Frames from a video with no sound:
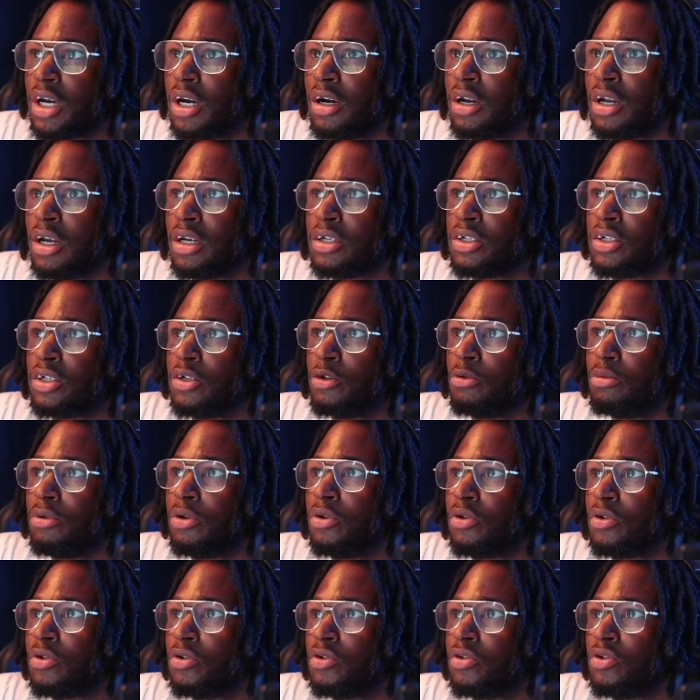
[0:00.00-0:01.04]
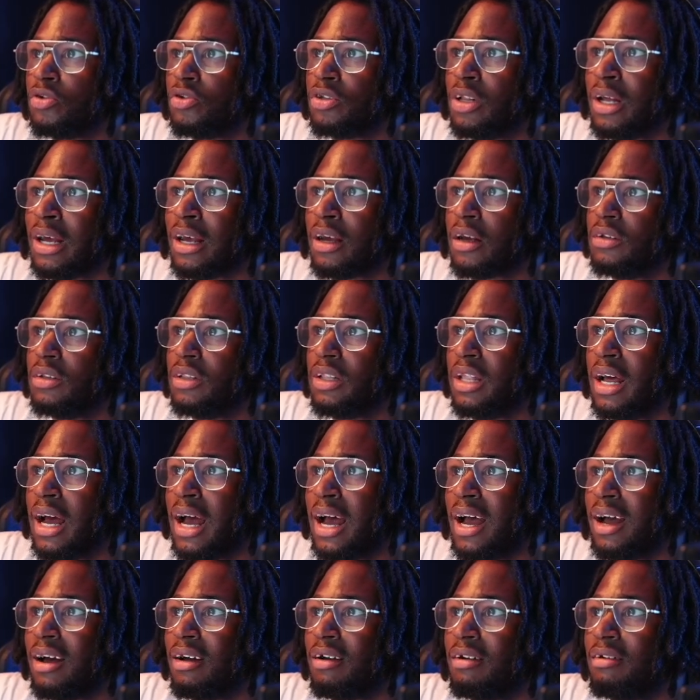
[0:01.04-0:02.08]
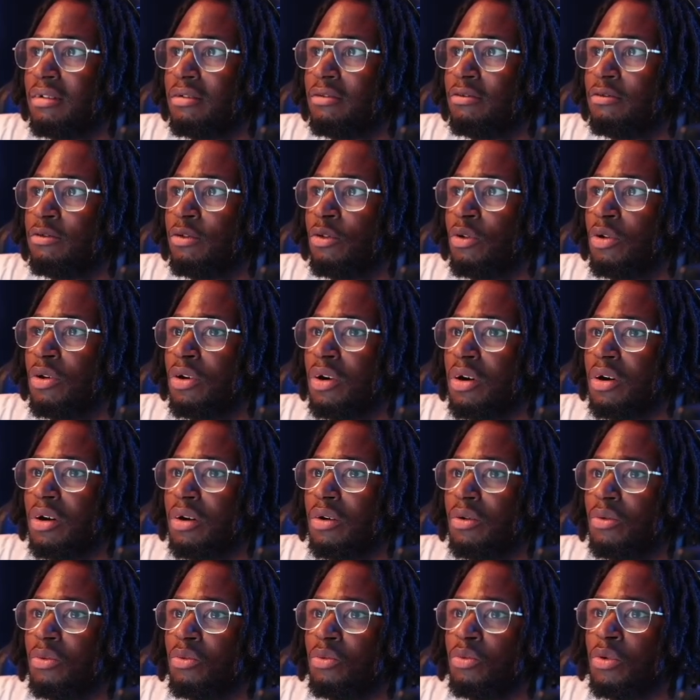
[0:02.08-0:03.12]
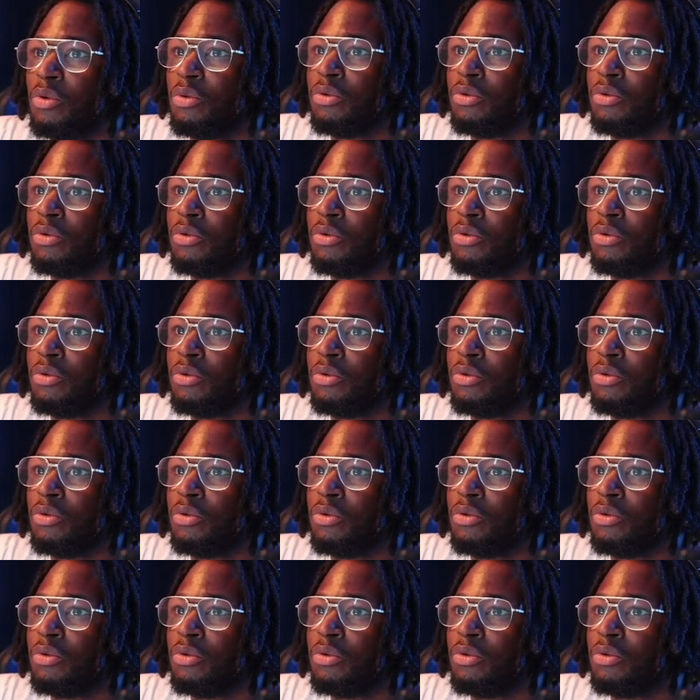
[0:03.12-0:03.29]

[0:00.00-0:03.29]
that sale, bro. Cause like that for what was